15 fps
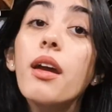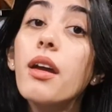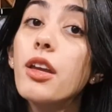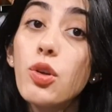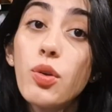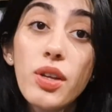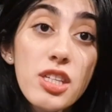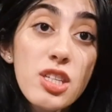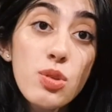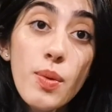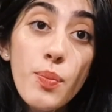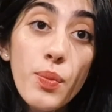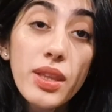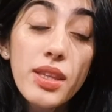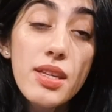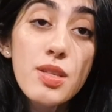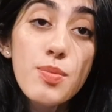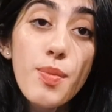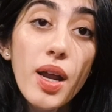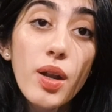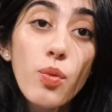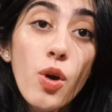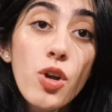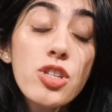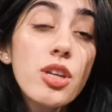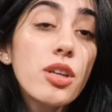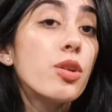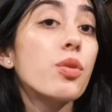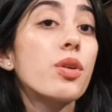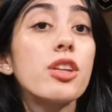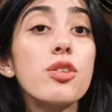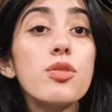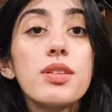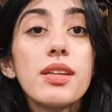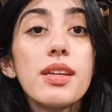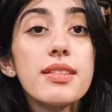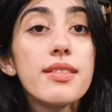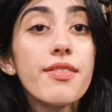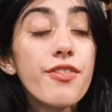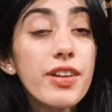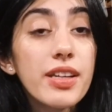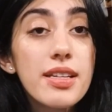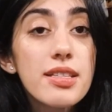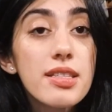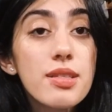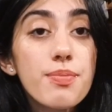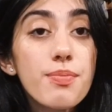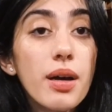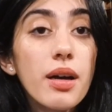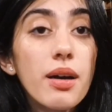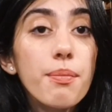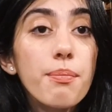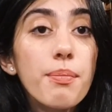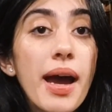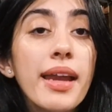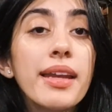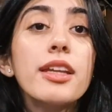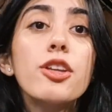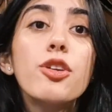You can swim with the smartwatch, you can use it as a fitness band,